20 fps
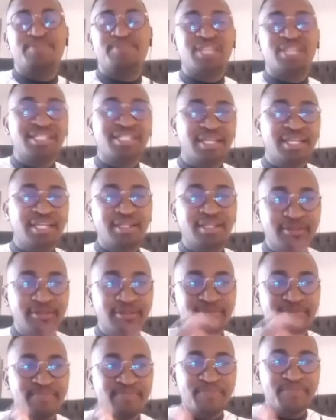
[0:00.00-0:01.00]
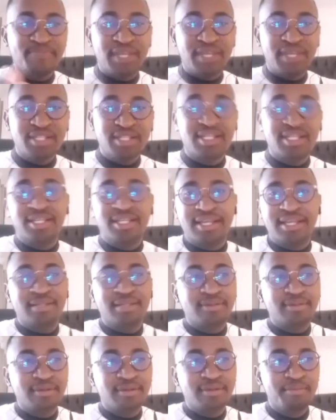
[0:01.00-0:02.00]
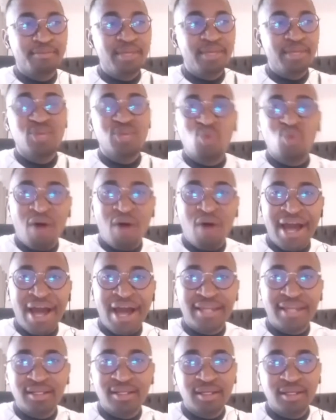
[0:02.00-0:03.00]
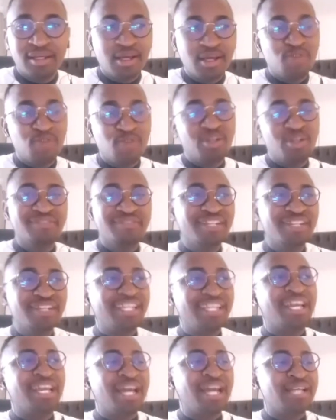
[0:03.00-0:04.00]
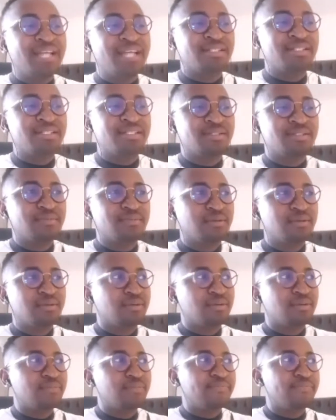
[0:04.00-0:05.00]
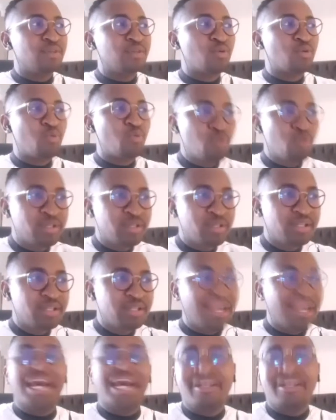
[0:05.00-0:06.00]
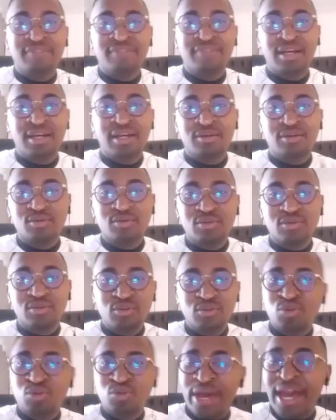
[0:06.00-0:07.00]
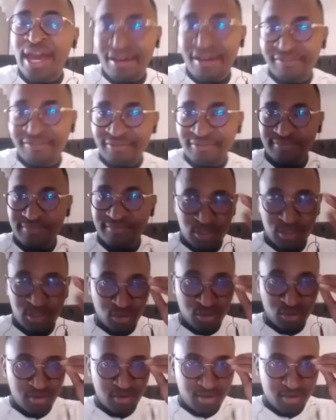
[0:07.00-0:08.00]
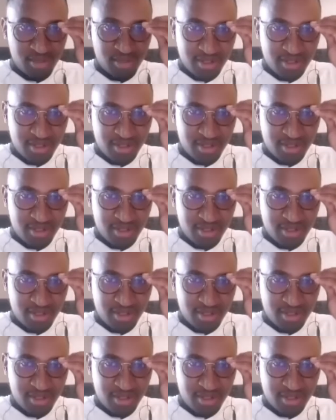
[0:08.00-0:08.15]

certain things that can make one not even realize the good life that you have you know?